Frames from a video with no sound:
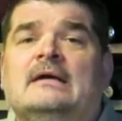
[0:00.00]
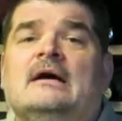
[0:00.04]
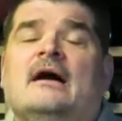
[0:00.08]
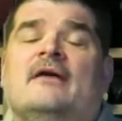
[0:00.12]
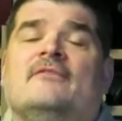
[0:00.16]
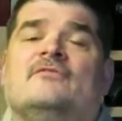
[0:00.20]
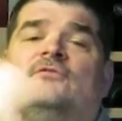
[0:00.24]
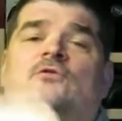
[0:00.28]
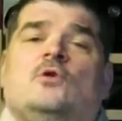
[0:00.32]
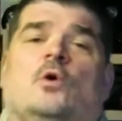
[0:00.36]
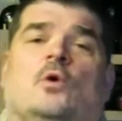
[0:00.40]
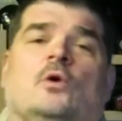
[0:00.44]

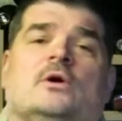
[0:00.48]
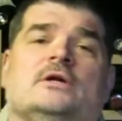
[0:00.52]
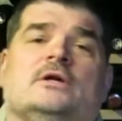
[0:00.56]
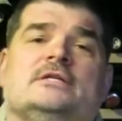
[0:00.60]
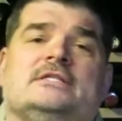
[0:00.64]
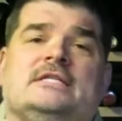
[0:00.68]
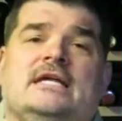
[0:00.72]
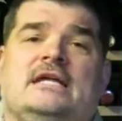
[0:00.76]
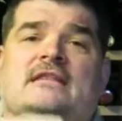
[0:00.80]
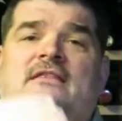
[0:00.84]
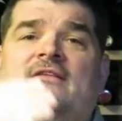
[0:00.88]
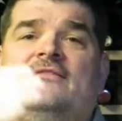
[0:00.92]
Of
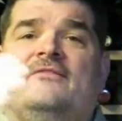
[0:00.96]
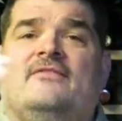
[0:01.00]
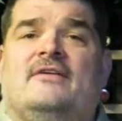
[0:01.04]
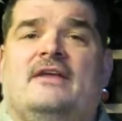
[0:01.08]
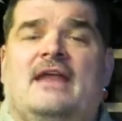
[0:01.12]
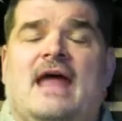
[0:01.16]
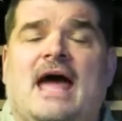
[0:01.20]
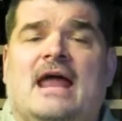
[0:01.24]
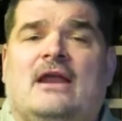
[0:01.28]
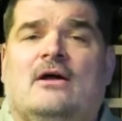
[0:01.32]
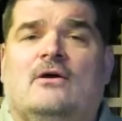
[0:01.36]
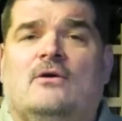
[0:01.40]
course, in the
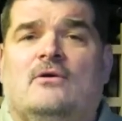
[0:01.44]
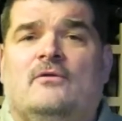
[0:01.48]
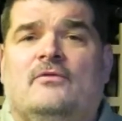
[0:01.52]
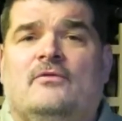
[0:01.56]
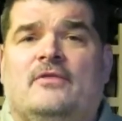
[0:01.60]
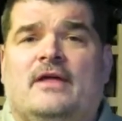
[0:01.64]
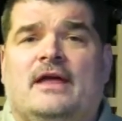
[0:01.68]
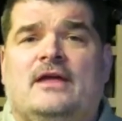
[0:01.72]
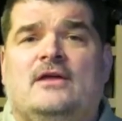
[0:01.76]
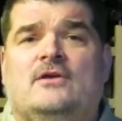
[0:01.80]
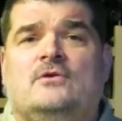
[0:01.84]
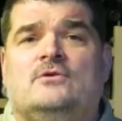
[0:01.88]
Veneto,
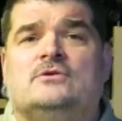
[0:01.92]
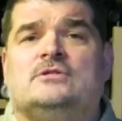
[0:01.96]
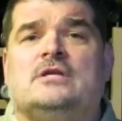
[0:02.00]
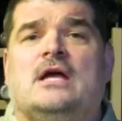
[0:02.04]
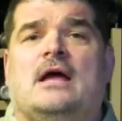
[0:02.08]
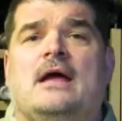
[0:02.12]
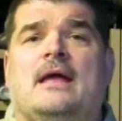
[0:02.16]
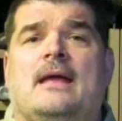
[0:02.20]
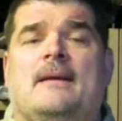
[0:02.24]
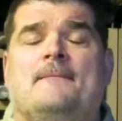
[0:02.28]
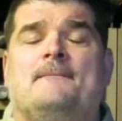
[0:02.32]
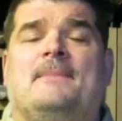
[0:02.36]
they use
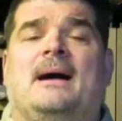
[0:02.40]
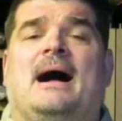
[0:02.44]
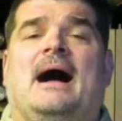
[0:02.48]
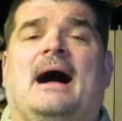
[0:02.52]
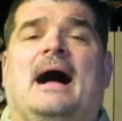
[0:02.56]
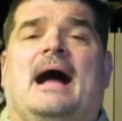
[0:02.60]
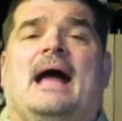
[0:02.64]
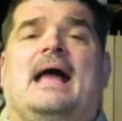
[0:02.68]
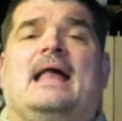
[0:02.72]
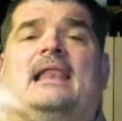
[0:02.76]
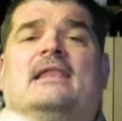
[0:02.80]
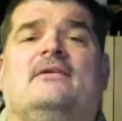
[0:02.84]
a
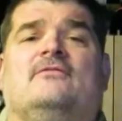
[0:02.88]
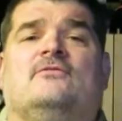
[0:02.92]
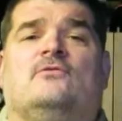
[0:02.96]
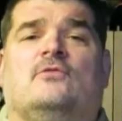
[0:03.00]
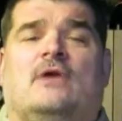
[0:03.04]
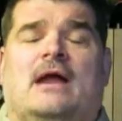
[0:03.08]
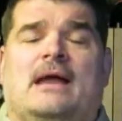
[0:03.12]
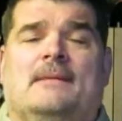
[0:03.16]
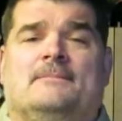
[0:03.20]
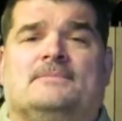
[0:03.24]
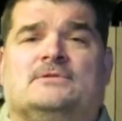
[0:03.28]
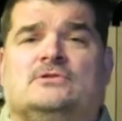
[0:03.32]
pile of
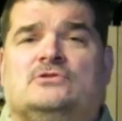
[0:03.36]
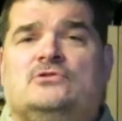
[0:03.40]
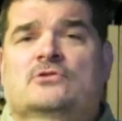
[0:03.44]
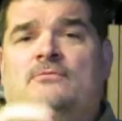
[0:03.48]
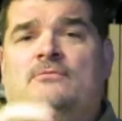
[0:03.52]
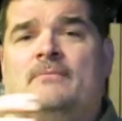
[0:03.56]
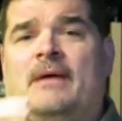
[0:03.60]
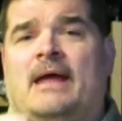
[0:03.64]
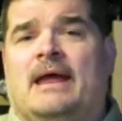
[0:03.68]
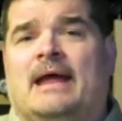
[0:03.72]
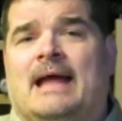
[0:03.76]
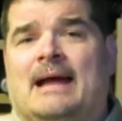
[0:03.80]
grapes to
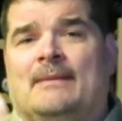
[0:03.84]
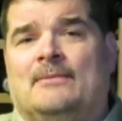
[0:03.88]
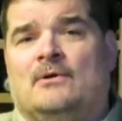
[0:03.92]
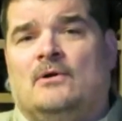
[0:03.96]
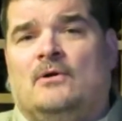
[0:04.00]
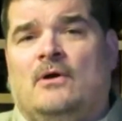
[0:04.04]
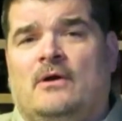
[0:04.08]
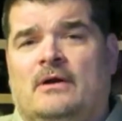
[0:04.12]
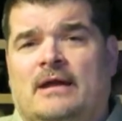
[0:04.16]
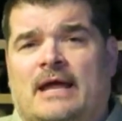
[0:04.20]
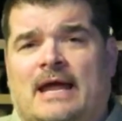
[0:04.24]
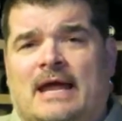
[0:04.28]
make
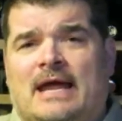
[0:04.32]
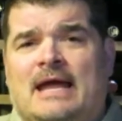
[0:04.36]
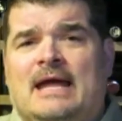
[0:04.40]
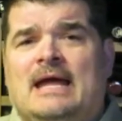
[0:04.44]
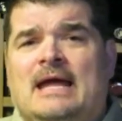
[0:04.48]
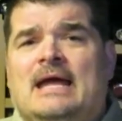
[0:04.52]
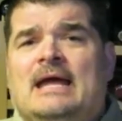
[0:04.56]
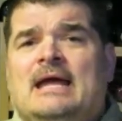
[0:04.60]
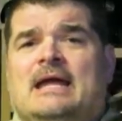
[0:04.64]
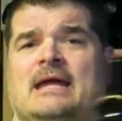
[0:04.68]
Amarone.